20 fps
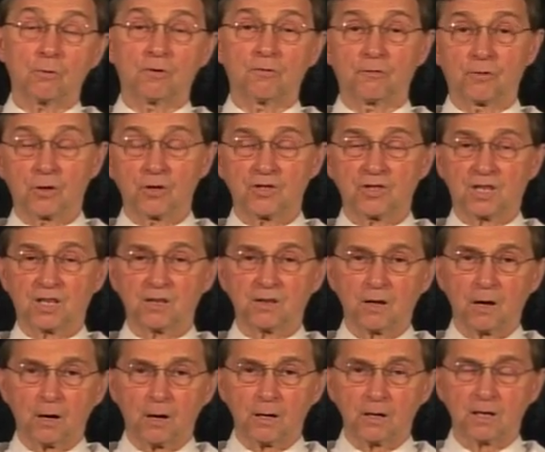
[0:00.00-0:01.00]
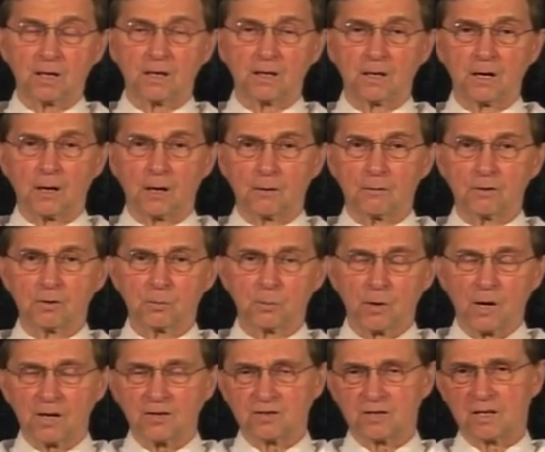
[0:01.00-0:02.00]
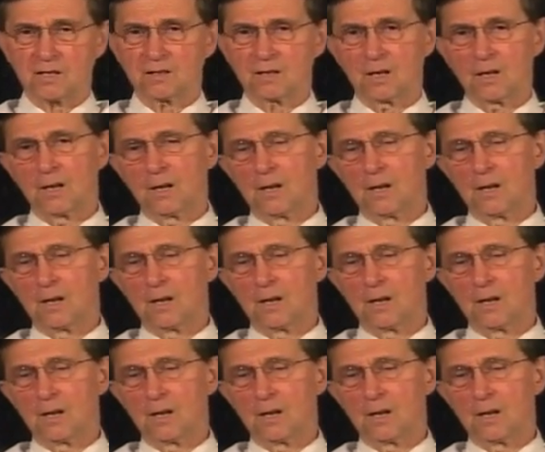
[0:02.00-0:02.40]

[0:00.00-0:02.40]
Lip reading: reversing the hardening of the arteries process.